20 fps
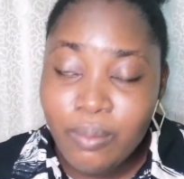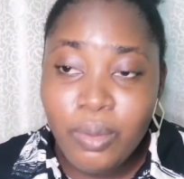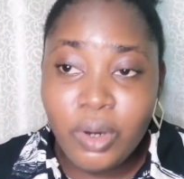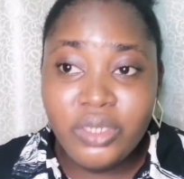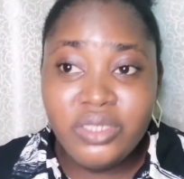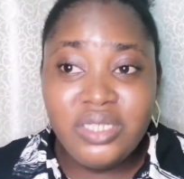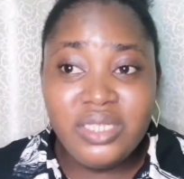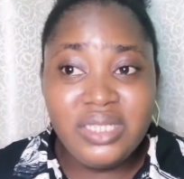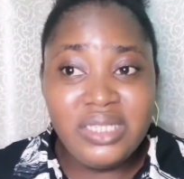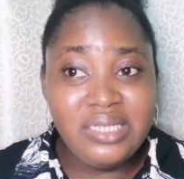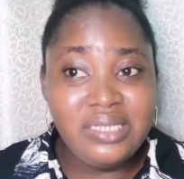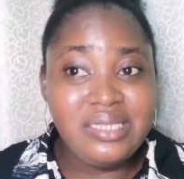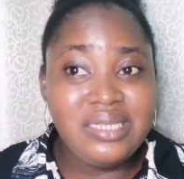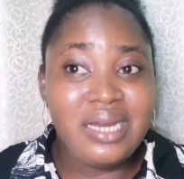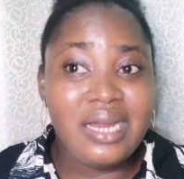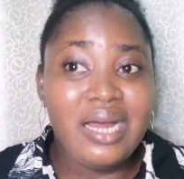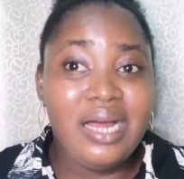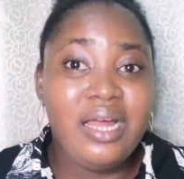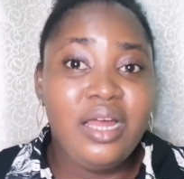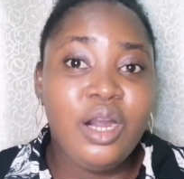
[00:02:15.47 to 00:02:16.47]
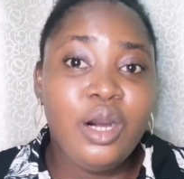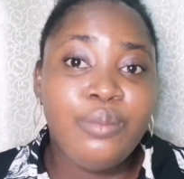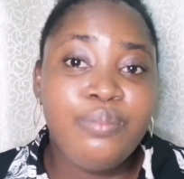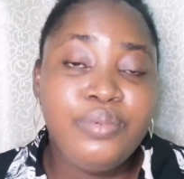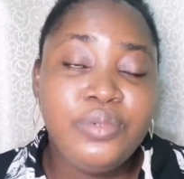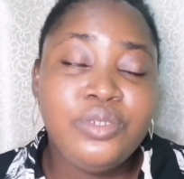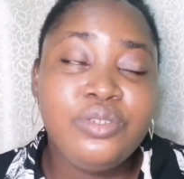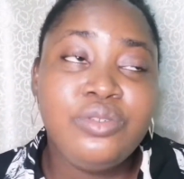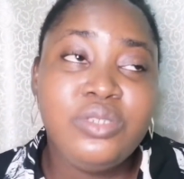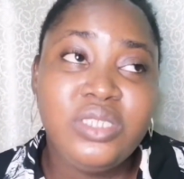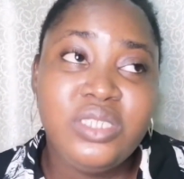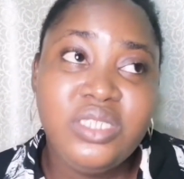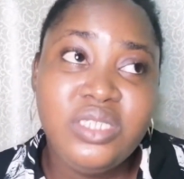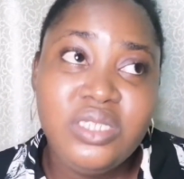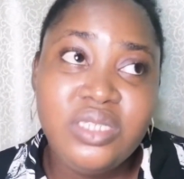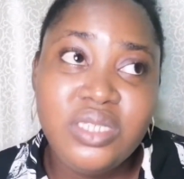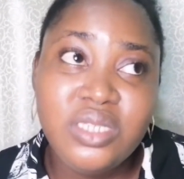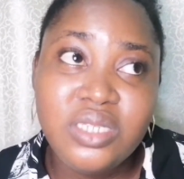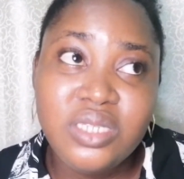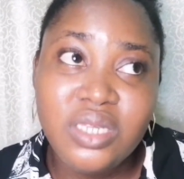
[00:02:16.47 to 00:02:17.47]
But the things that can help you in
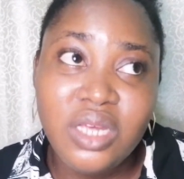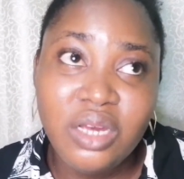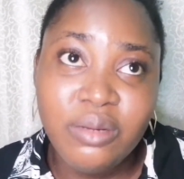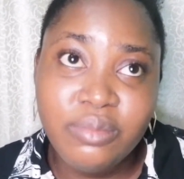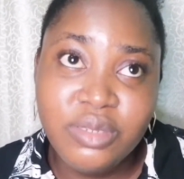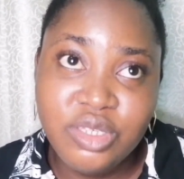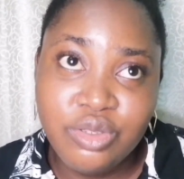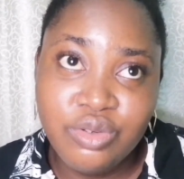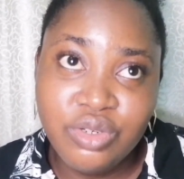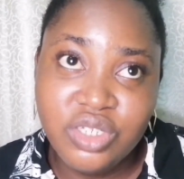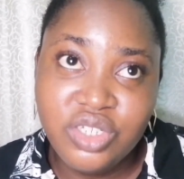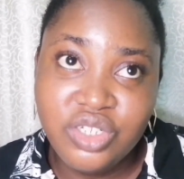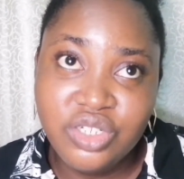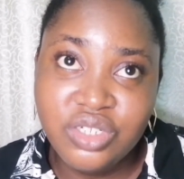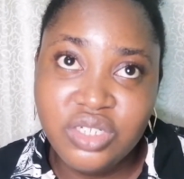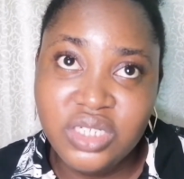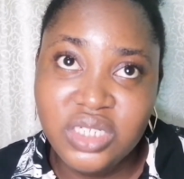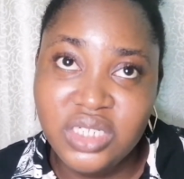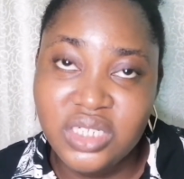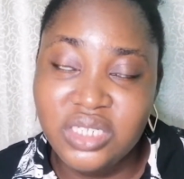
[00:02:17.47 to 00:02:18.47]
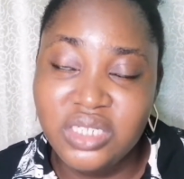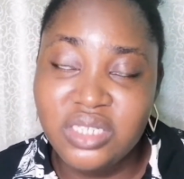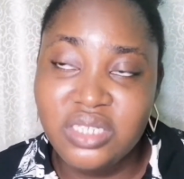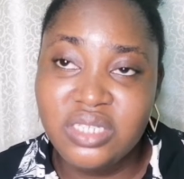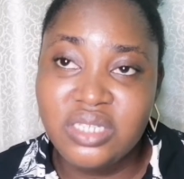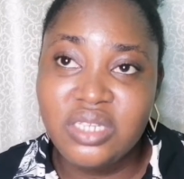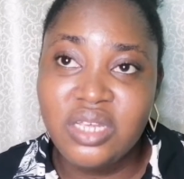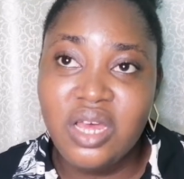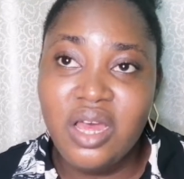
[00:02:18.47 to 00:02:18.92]
this situation is